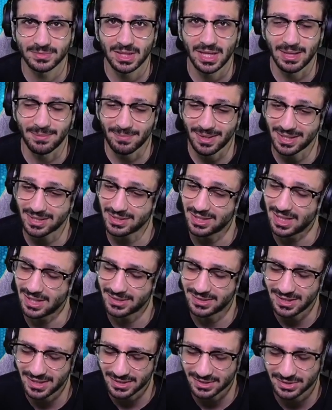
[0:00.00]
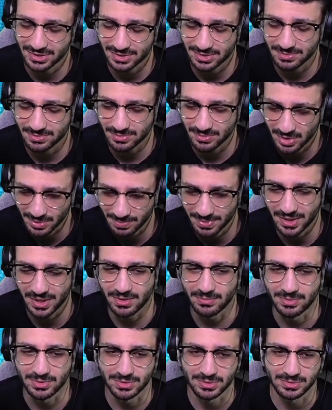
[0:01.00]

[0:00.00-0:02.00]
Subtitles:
and make a lot of decks more playable.